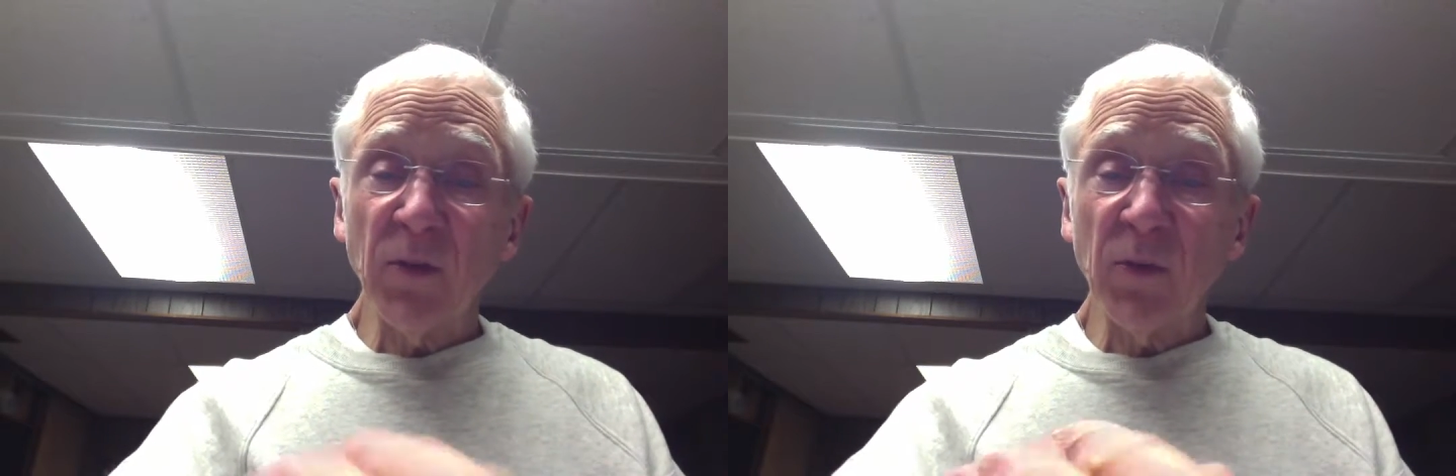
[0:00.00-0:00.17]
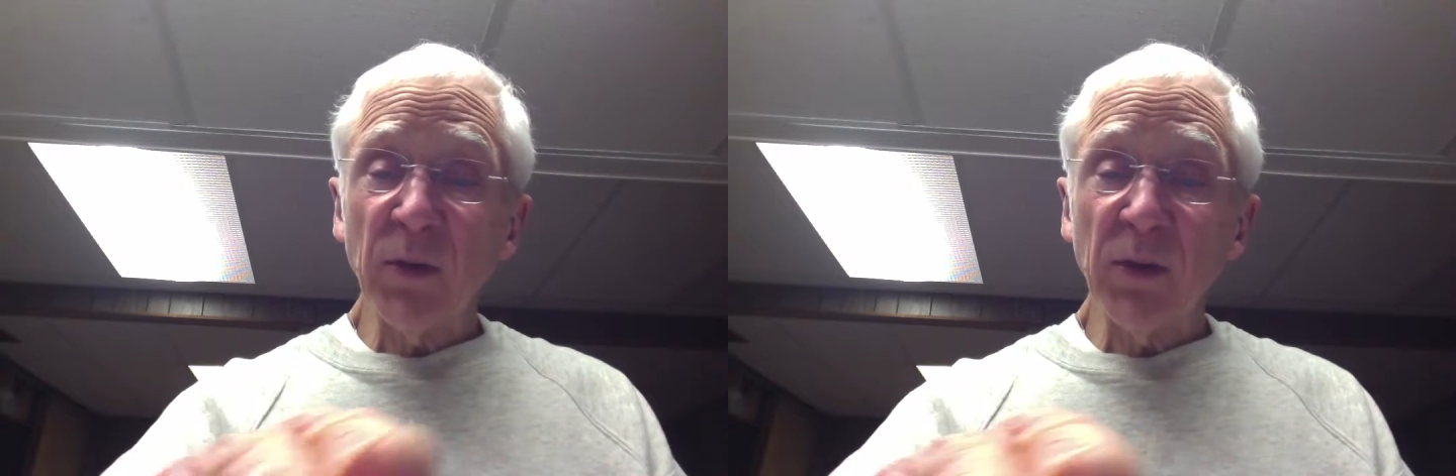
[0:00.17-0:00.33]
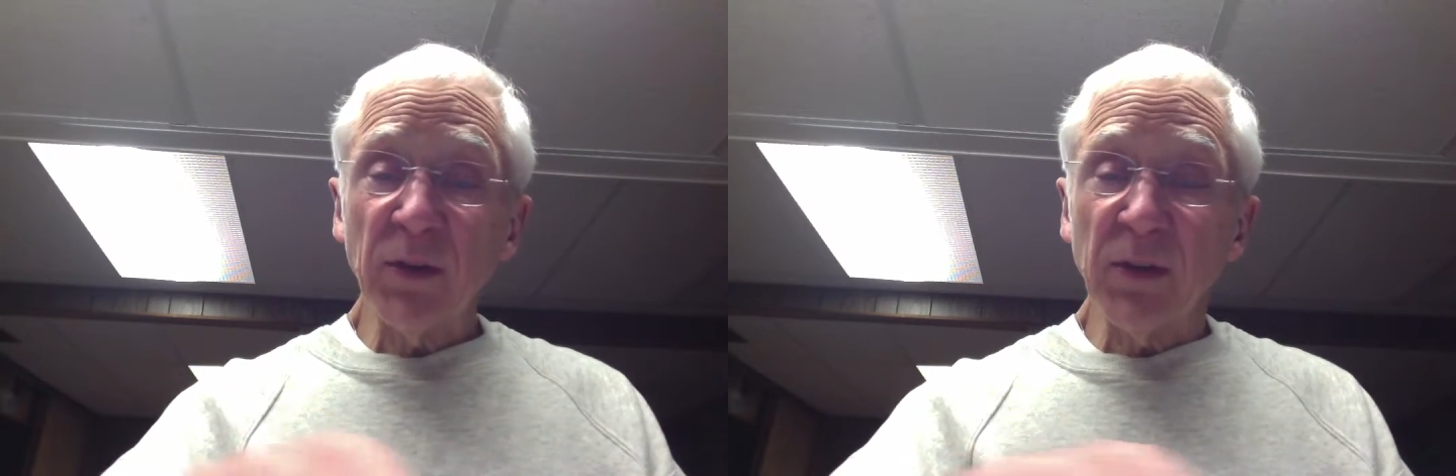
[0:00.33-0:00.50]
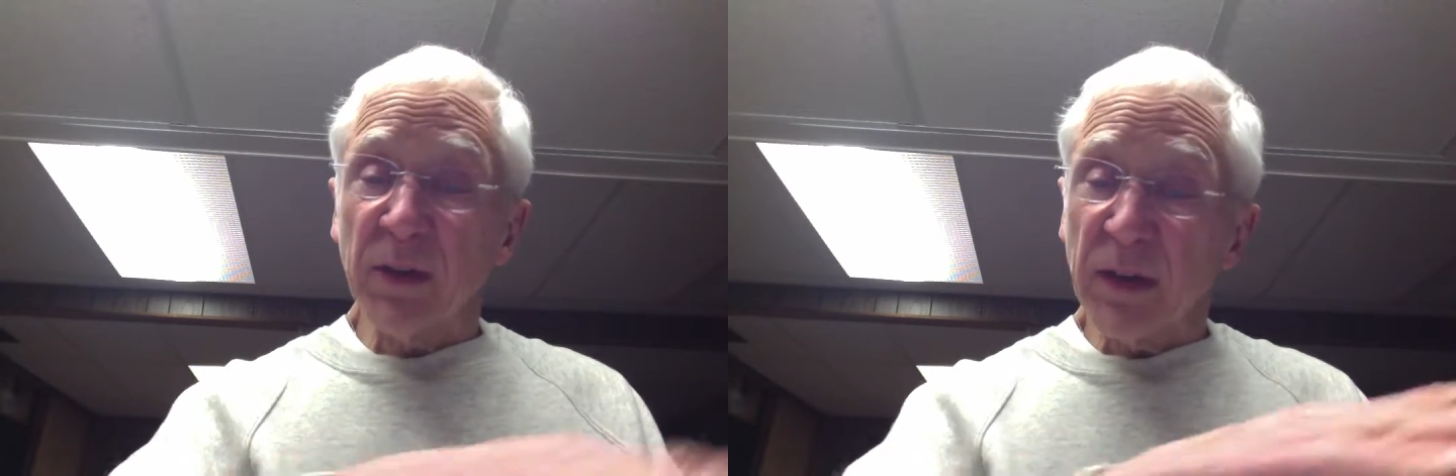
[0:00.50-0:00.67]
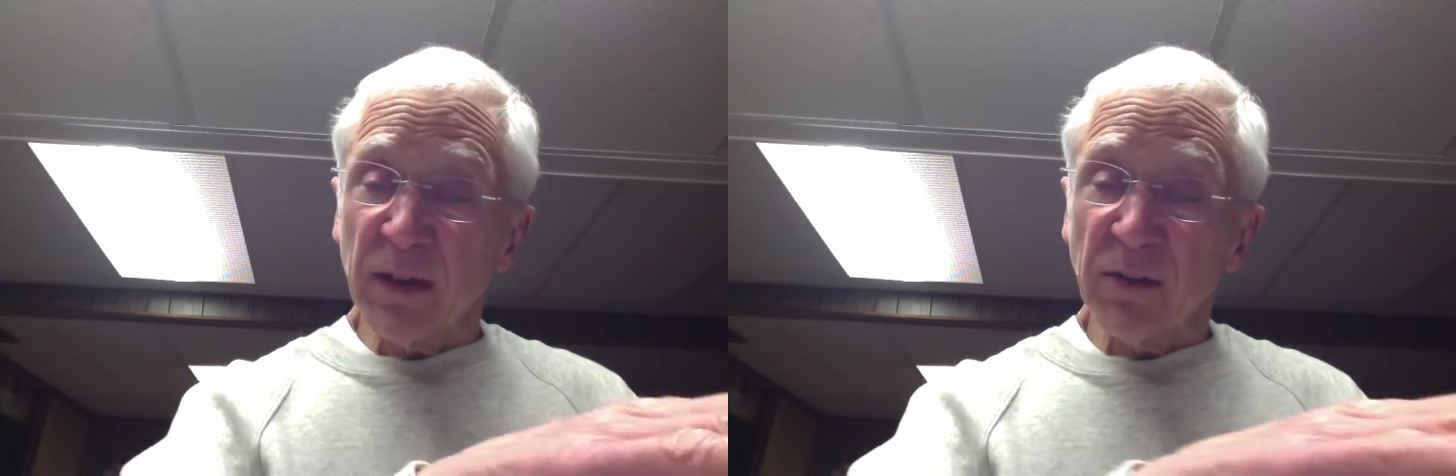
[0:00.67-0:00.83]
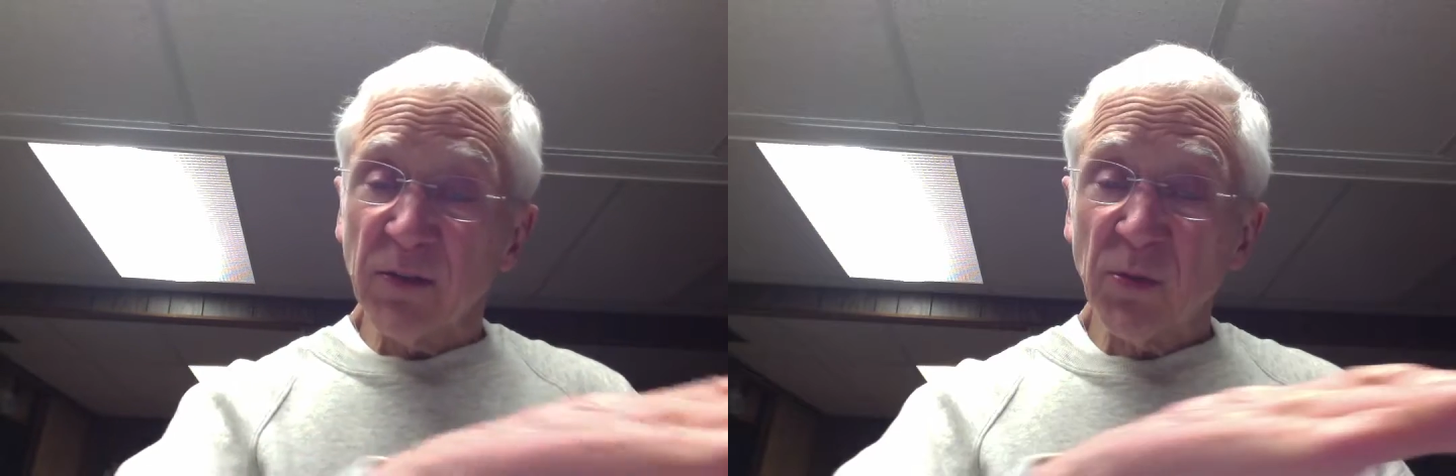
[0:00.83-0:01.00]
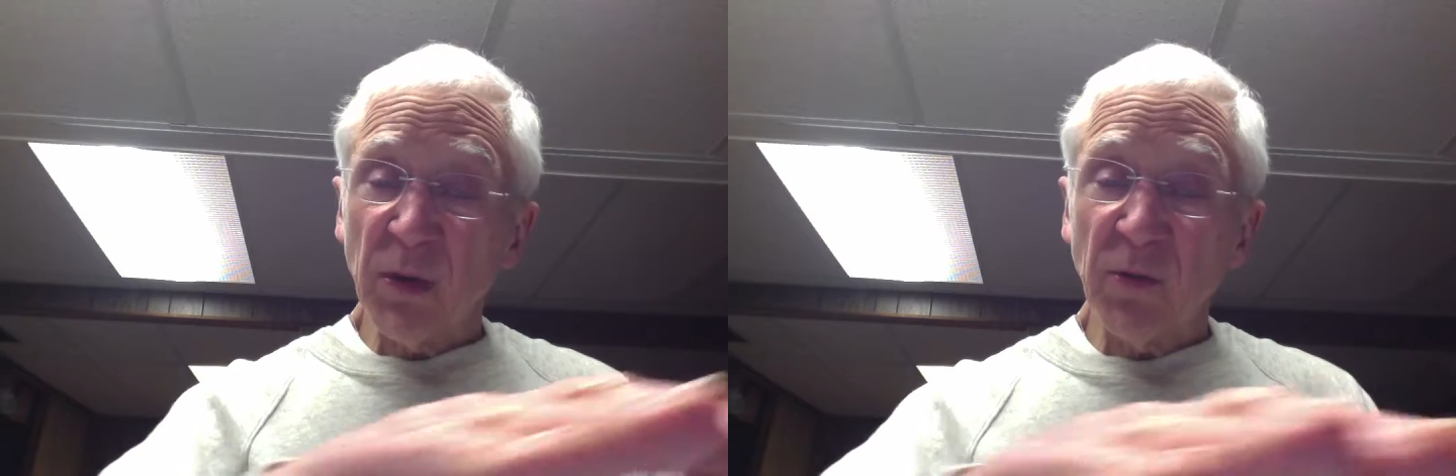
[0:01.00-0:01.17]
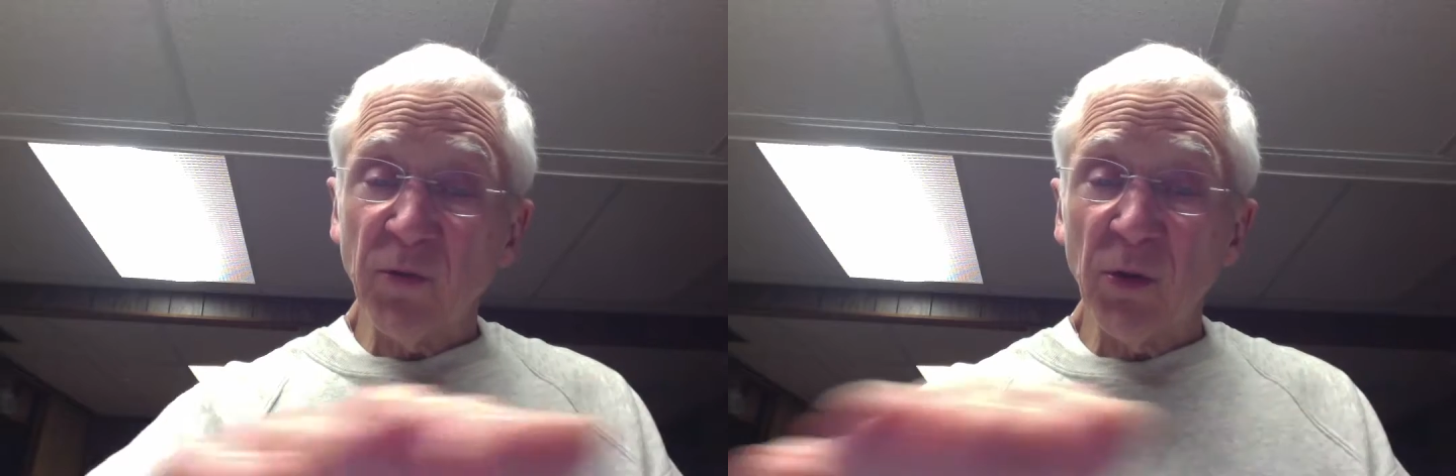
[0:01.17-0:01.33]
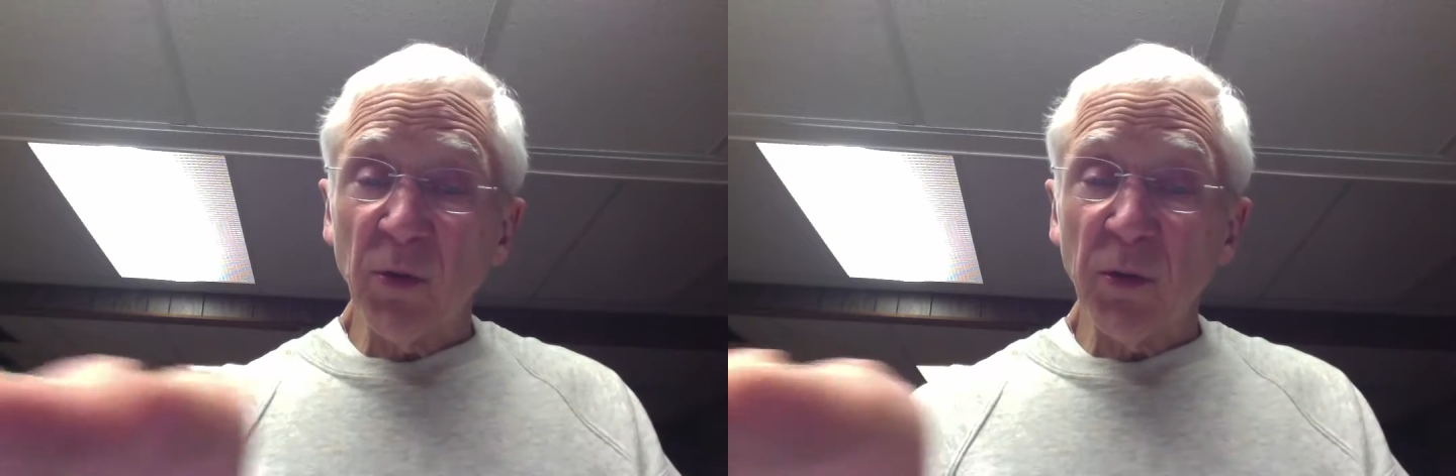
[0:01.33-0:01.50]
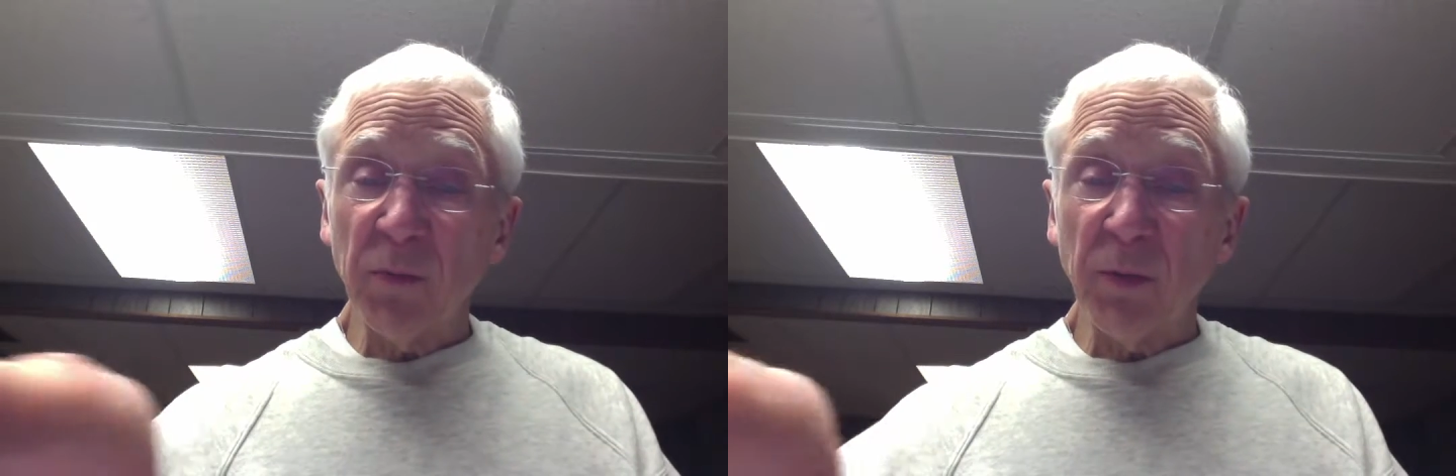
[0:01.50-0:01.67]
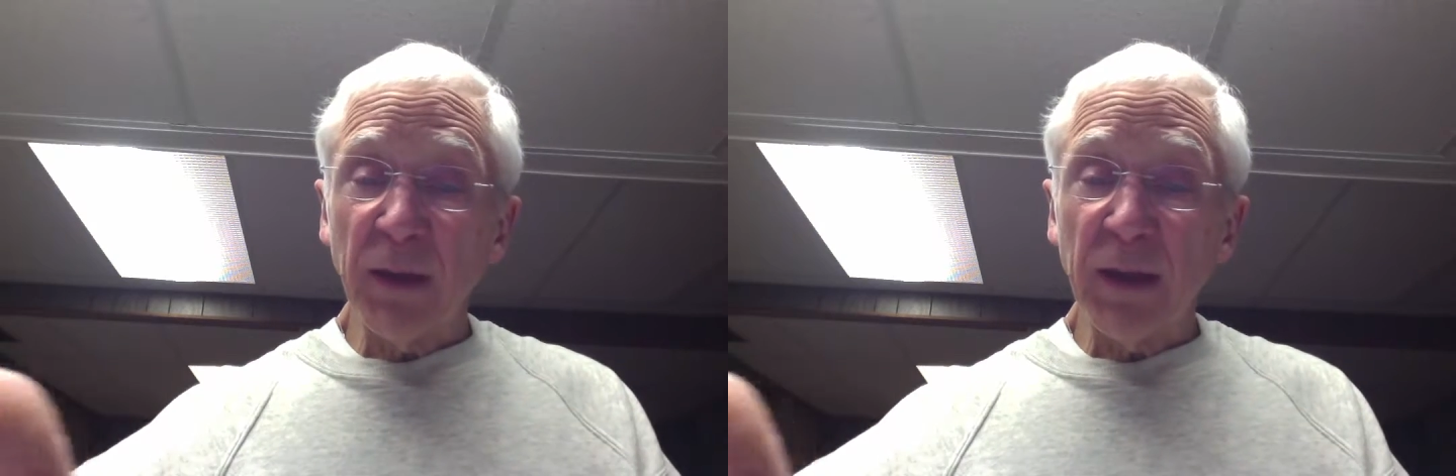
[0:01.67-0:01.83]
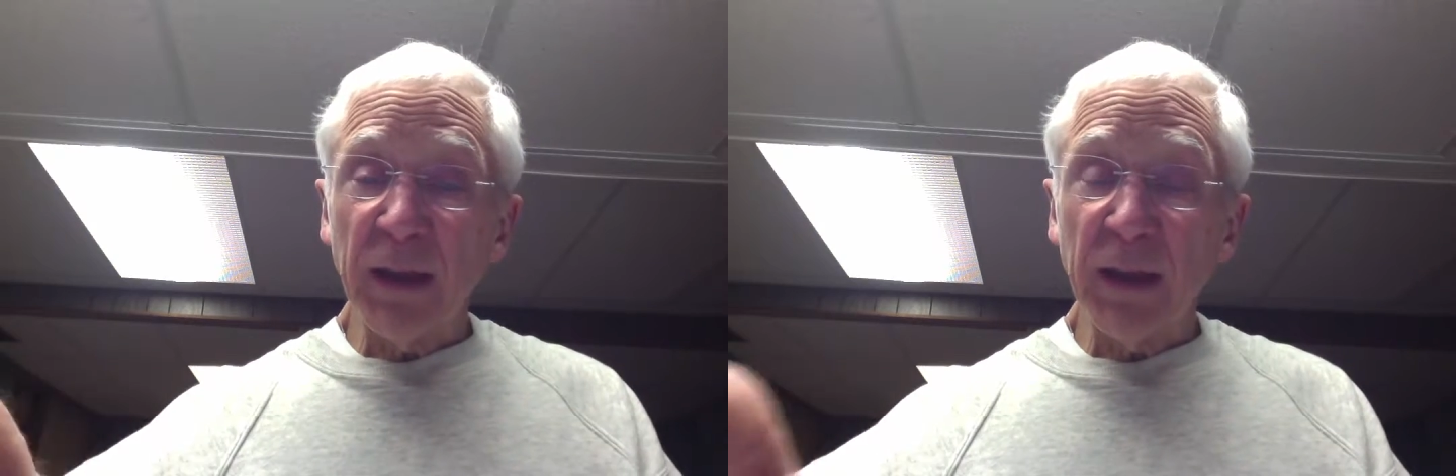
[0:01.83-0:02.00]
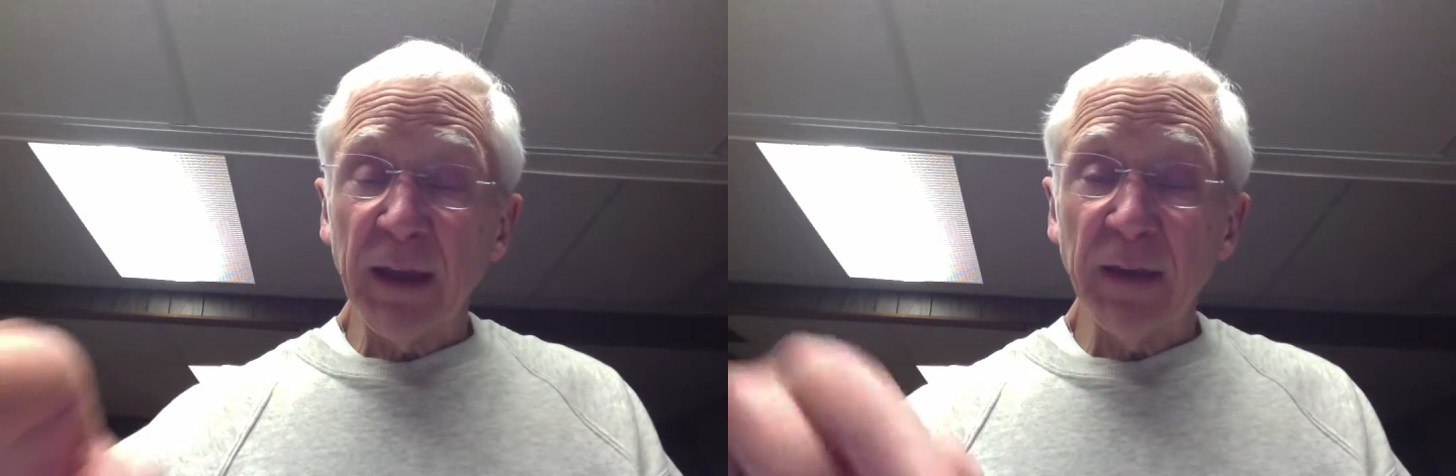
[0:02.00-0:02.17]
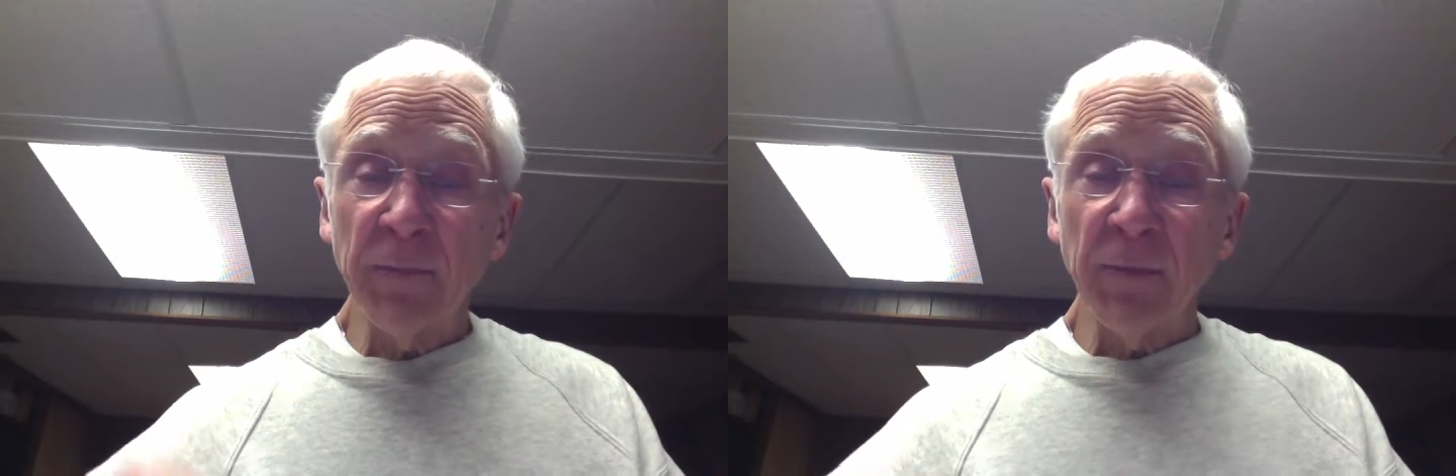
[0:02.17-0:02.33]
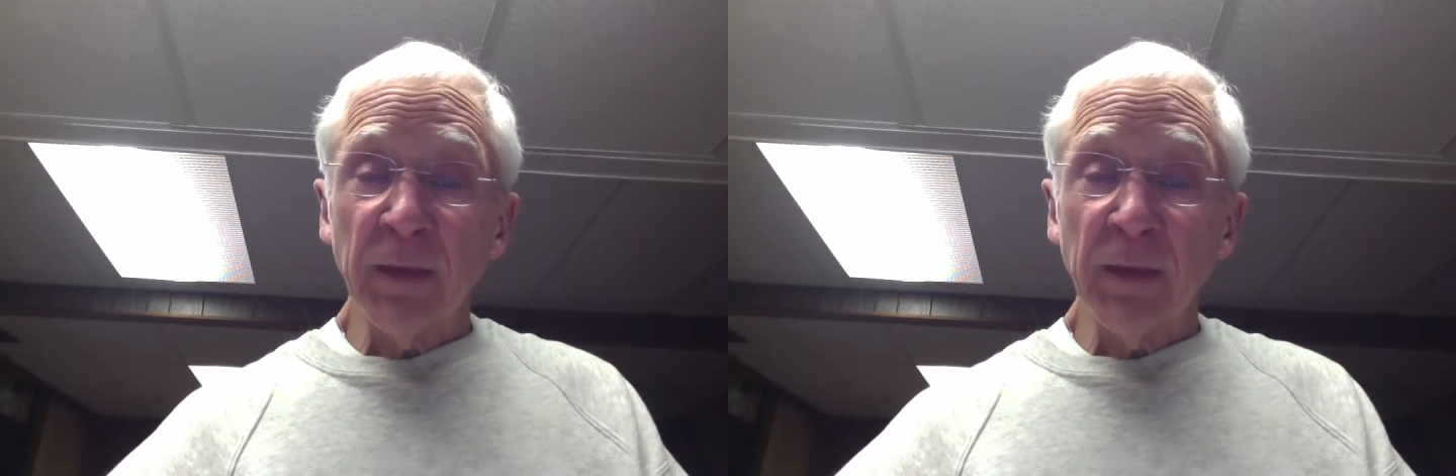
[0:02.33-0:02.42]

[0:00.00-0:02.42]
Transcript: really kind of straightforward plot line,